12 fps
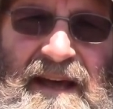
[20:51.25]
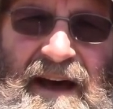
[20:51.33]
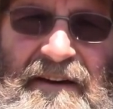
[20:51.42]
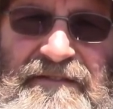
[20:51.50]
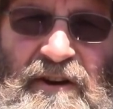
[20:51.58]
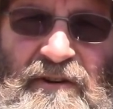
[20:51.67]

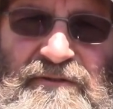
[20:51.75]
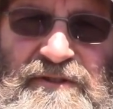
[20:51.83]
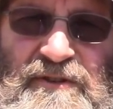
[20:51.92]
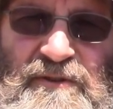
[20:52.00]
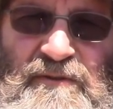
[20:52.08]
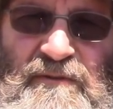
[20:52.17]
I've got
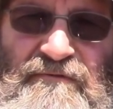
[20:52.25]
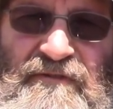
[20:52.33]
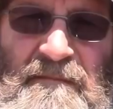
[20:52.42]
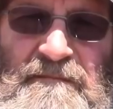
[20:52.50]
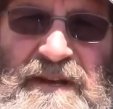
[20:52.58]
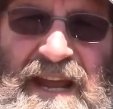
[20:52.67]
to
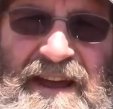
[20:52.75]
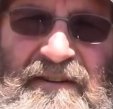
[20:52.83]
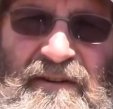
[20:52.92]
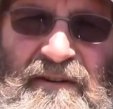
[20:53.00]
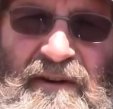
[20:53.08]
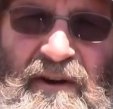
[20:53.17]
rub down